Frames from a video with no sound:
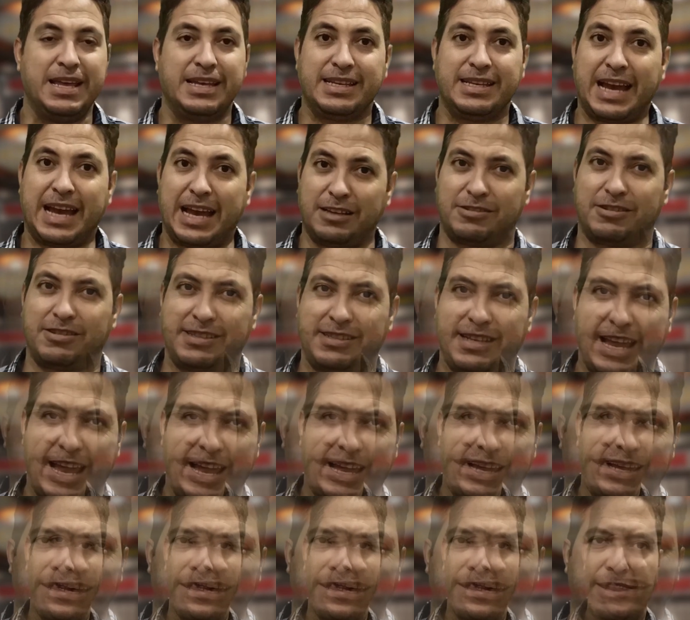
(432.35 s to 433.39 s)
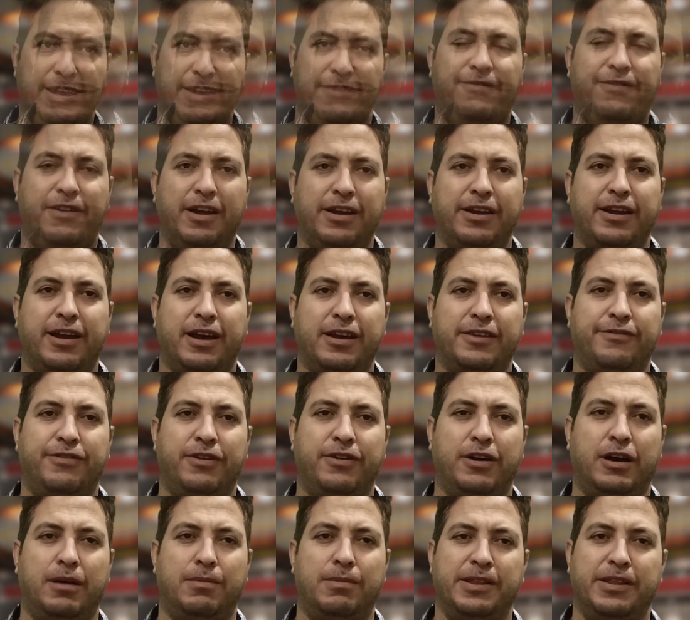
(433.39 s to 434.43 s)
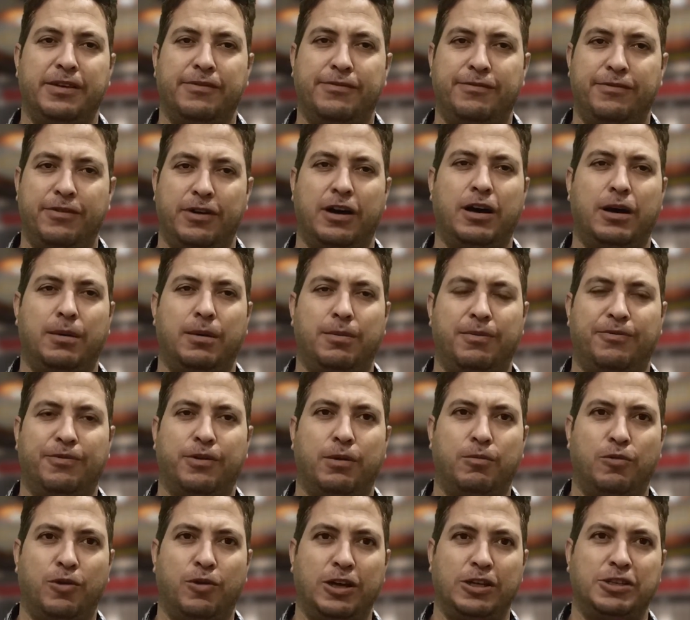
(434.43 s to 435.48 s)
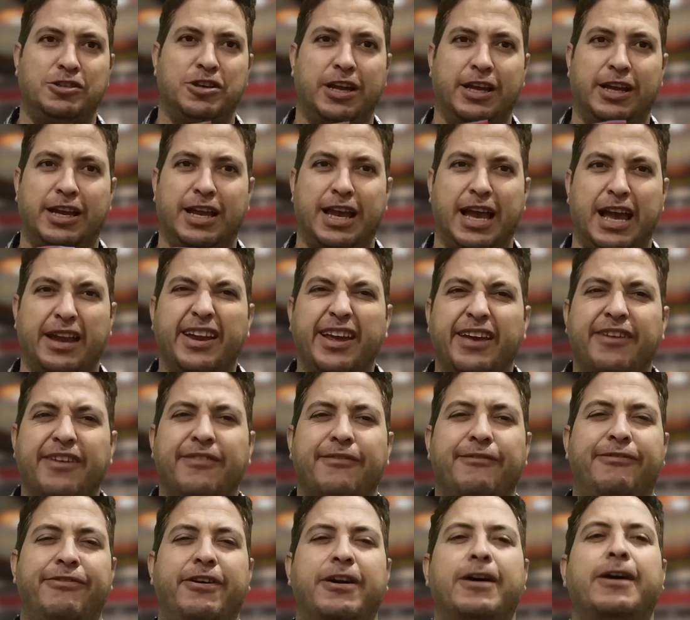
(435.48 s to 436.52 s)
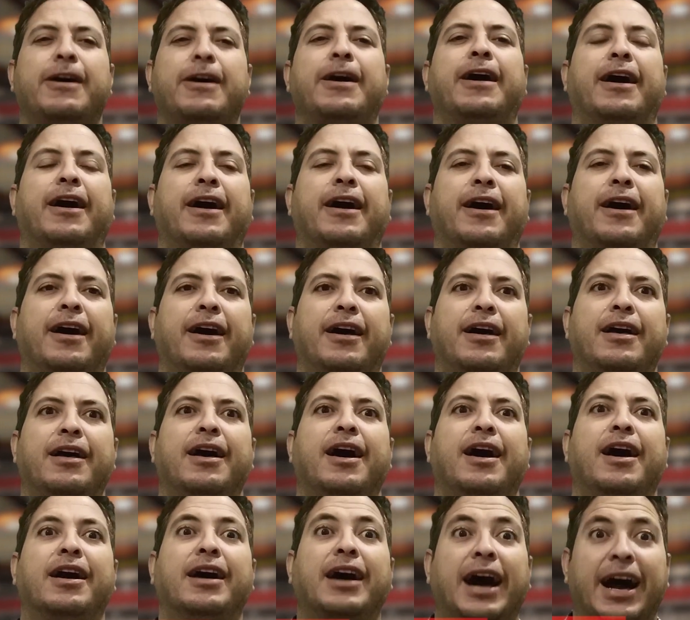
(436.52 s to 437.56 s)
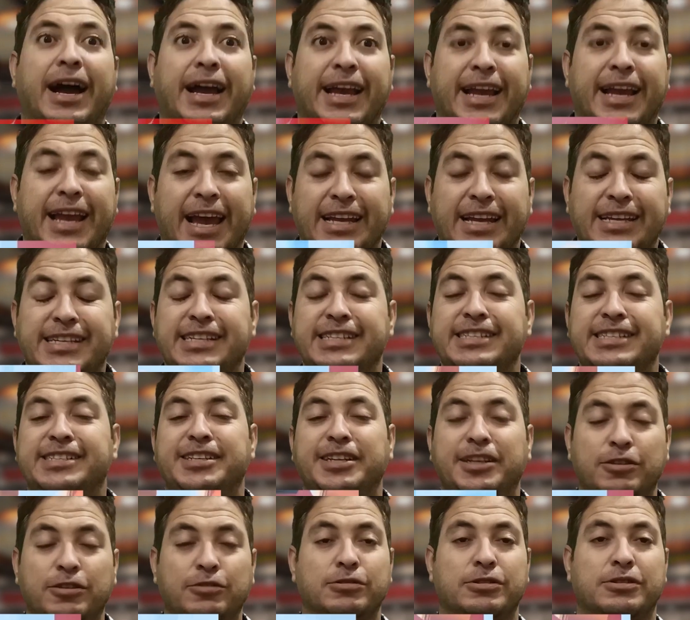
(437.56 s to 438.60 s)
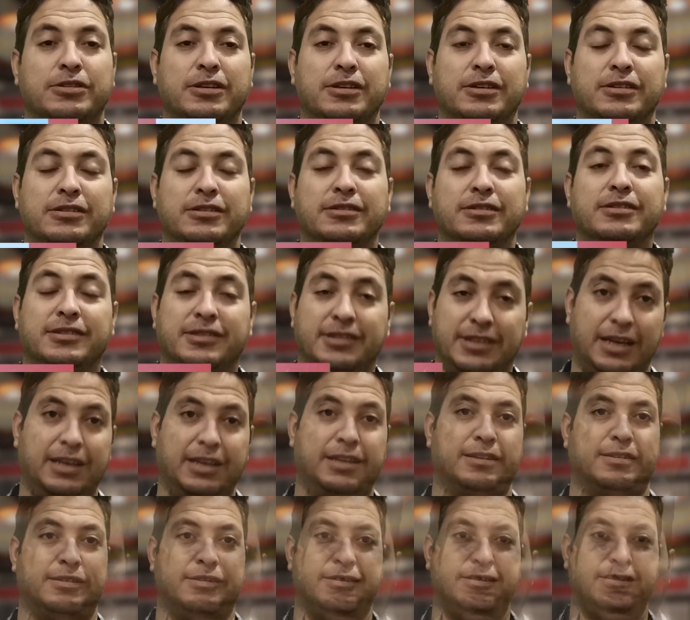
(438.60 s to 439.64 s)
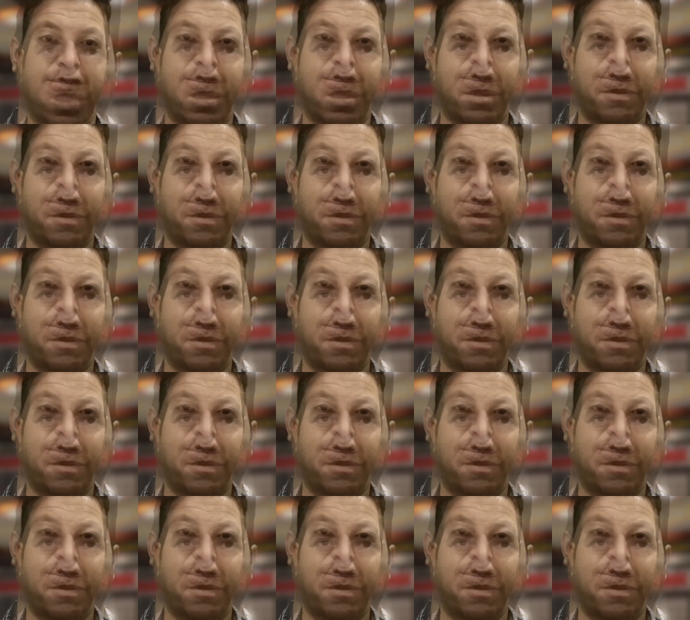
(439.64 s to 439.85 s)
As I said, the finite verb is the verb from which I can infer, I can deduce the tense.